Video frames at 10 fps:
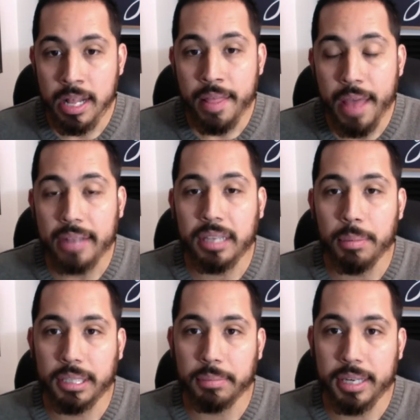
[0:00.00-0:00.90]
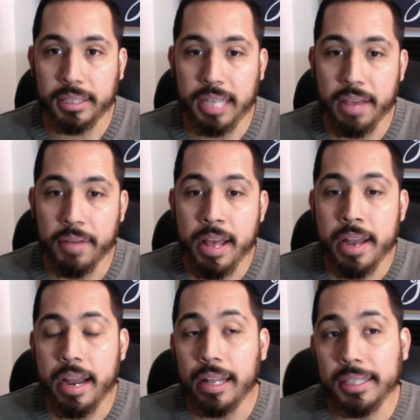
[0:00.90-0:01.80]
that's how much I'm going to save.
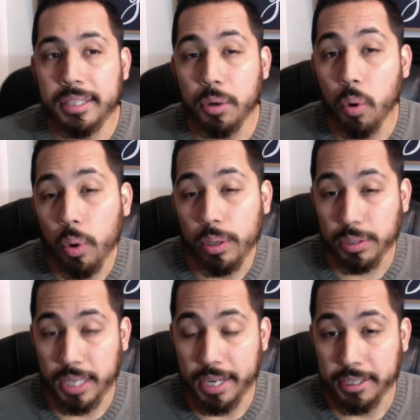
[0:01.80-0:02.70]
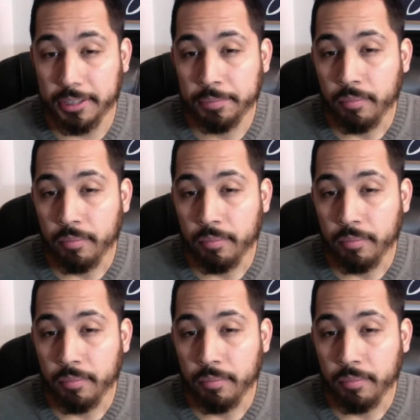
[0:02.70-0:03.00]
Now let's do oil changes.